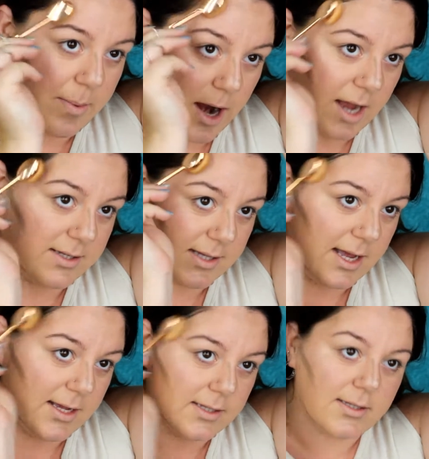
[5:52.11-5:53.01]

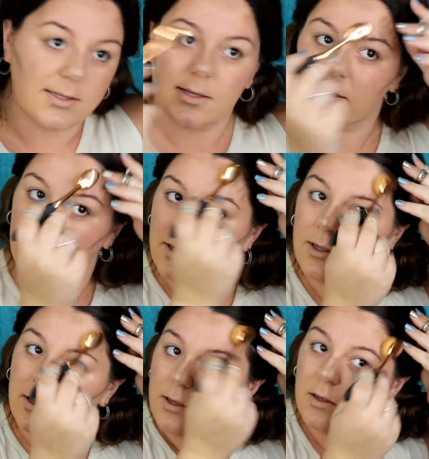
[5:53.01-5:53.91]
process
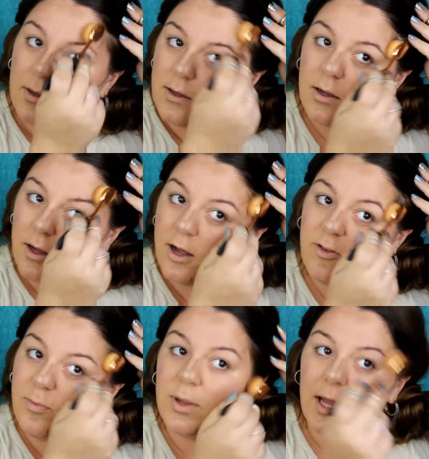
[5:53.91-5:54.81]

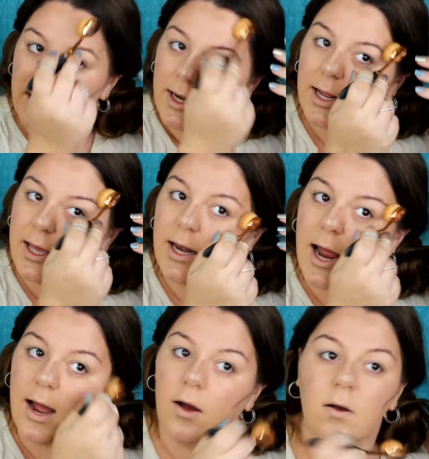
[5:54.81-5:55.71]
of blending it
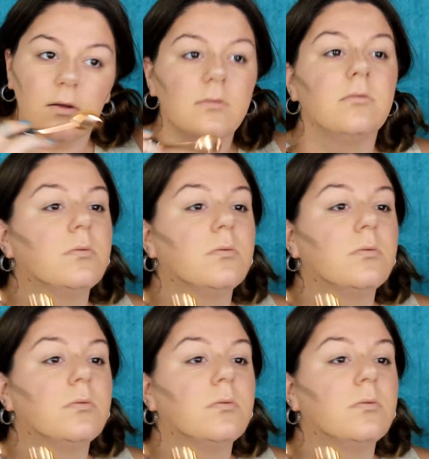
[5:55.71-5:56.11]
out.